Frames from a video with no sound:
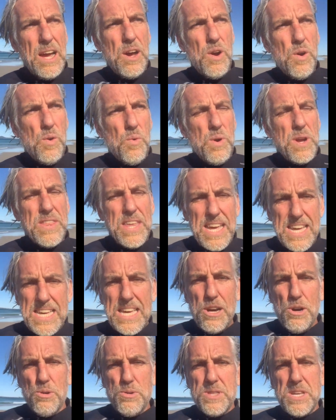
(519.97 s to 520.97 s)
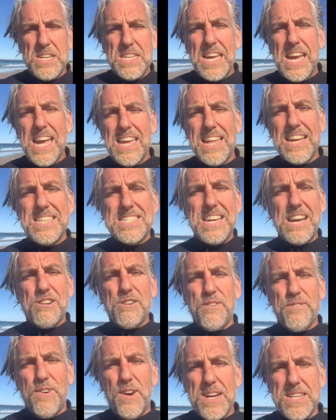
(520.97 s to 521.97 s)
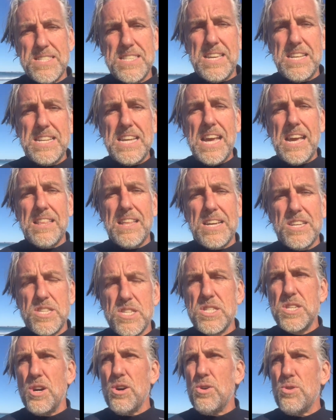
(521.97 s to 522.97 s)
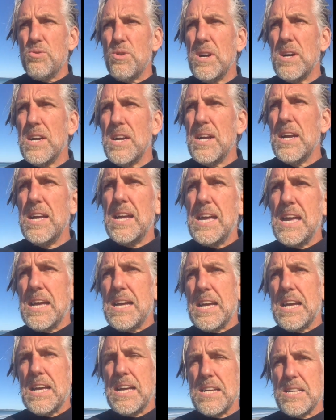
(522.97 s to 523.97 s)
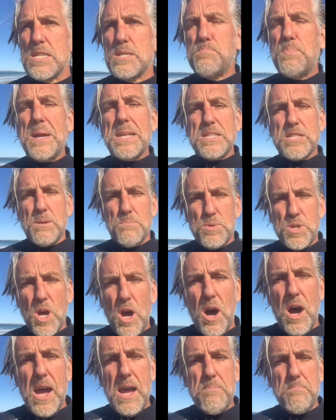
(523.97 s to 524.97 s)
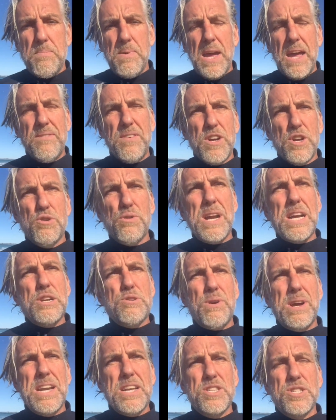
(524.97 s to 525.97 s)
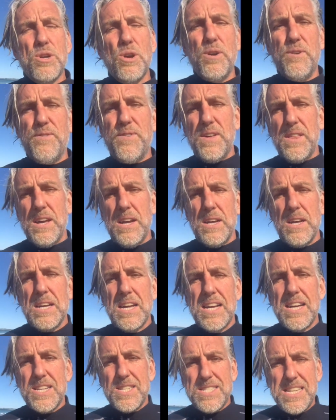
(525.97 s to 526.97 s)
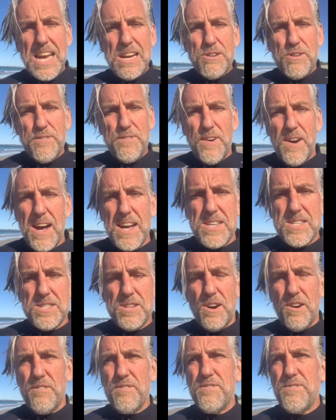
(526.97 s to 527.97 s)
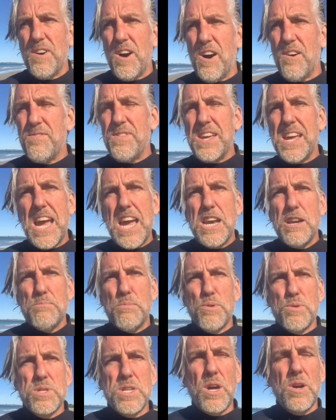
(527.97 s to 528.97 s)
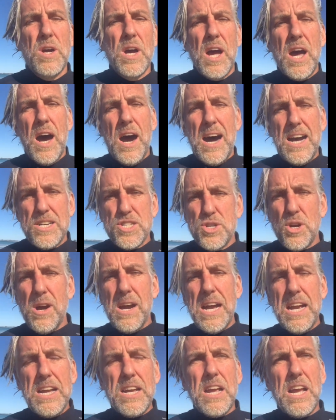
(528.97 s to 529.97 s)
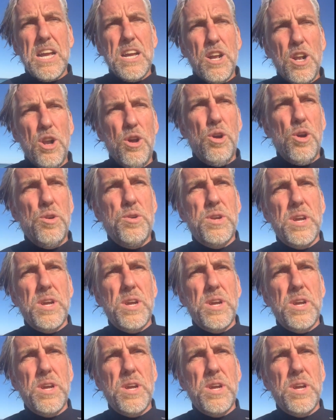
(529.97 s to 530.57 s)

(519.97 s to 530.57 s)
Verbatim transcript: when they killed the deer, they sacrificed the deer, they still spent some time having great gratitude for the sacrifice of, of the animal. So I'm trying to include